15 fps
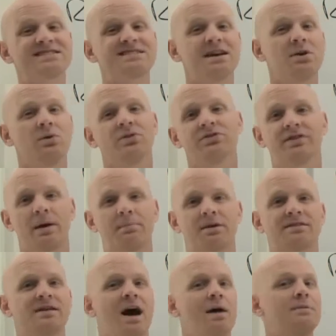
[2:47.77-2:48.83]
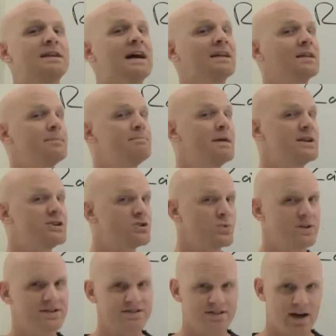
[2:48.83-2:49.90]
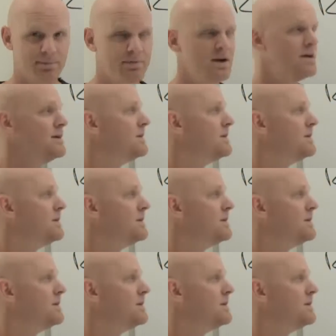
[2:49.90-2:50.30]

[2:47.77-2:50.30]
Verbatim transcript: a single step at a time, an elementary step,